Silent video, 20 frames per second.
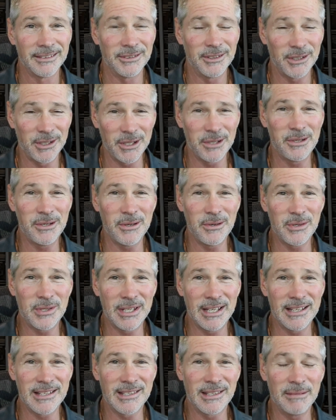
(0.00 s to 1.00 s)
the good news
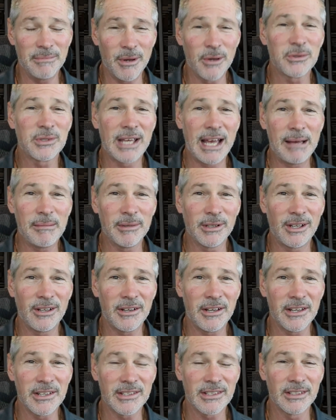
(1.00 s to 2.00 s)
is the most common
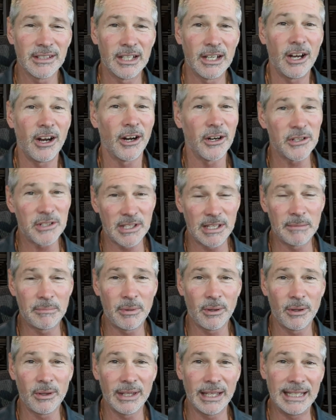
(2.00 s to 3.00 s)
cause are
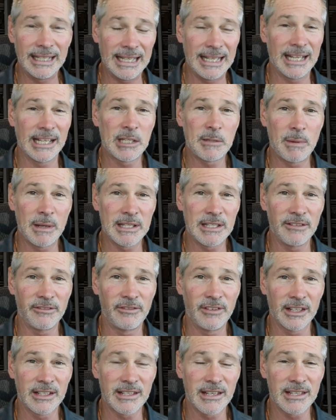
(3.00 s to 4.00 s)
simple and inexpensive
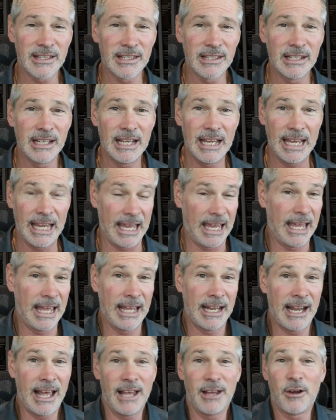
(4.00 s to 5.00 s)
fixes,
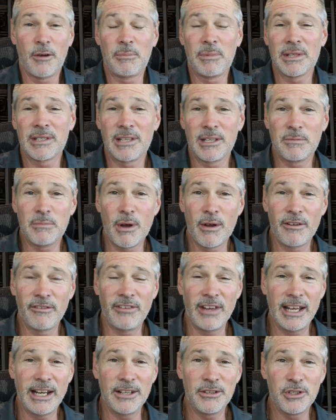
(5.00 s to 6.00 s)
and I hope this has
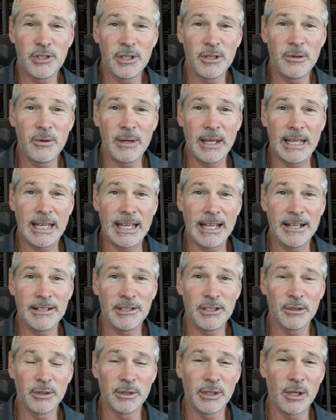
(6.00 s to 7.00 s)
motivated you and
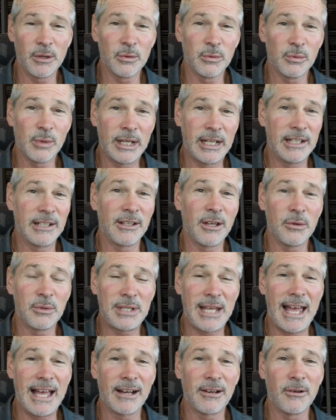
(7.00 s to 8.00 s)
you're ready to go
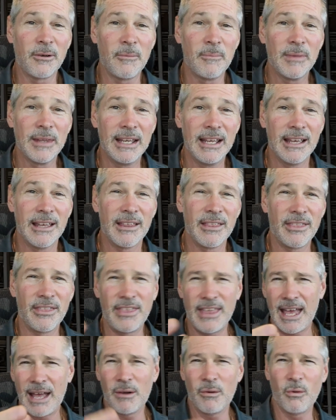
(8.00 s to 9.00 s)
tackle
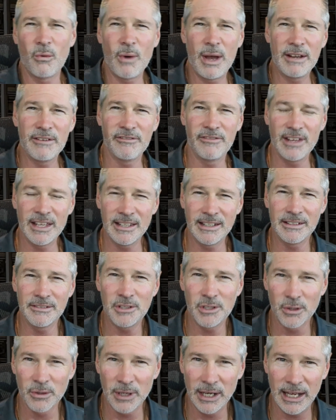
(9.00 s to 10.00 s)
that wet vent in
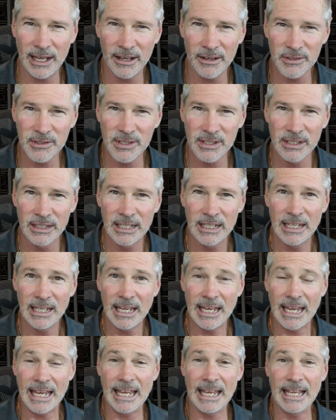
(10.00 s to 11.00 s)
your house.
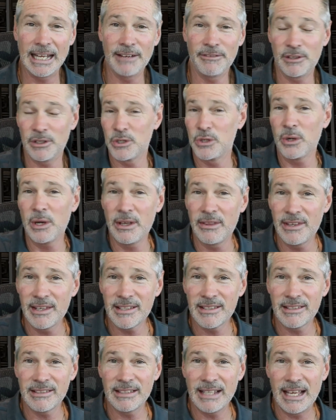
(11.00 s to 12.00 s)
And if you enjoy
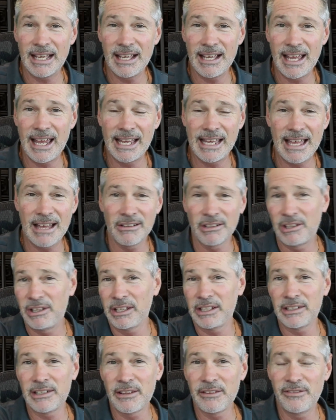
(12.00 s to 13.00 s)
this, hang out and
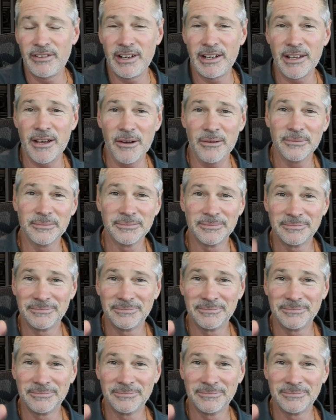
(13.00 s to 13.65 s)
click another video.